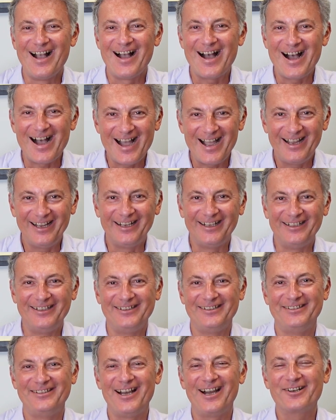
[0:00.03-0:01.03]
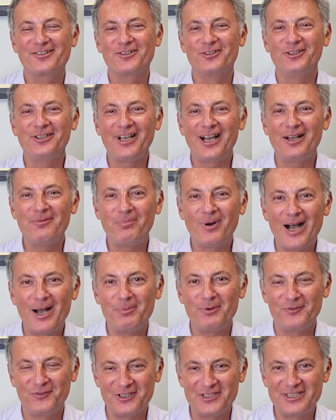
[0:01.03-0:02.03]
Hi, Dr. Leon
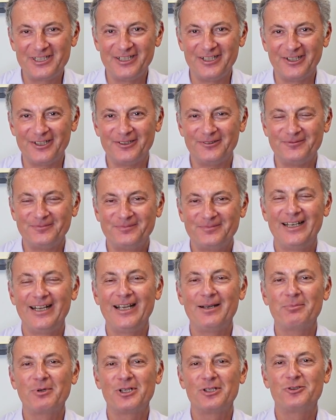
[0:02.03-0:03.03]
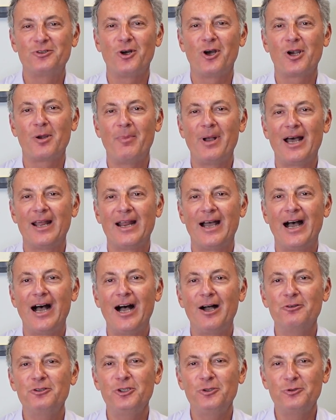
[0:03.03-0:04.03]
Popovitz here. Today I'm going to talk about
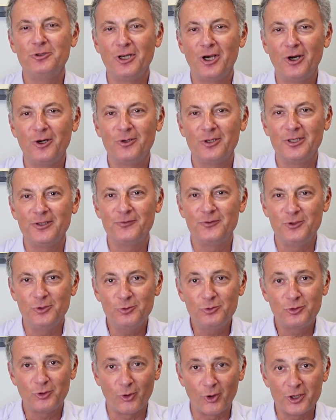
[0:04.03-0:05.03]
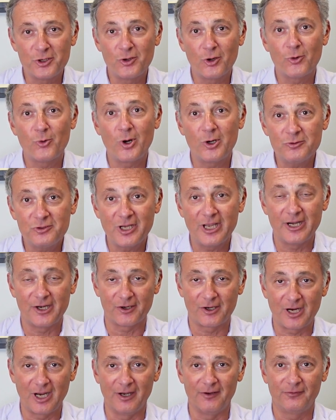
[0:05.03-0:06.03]
how do you know if you tore your
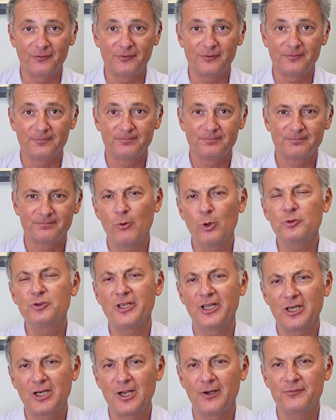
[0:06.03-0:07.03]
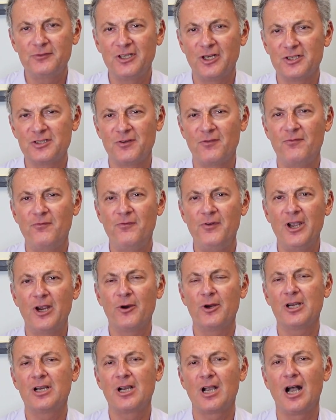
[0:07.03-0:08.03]
rotator cuff. A rotator cuff tear is a
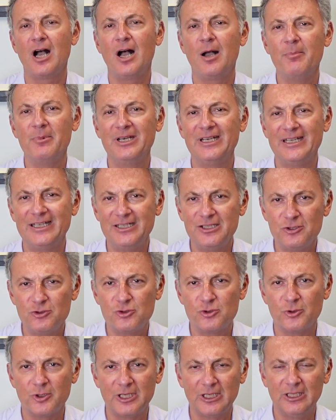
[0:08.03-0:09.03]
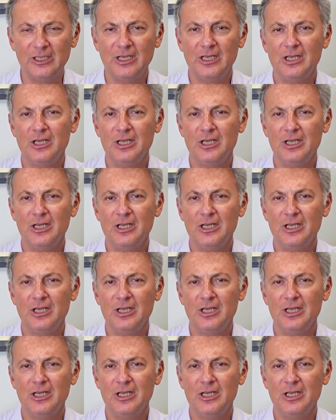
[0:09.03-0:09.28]
very common injury.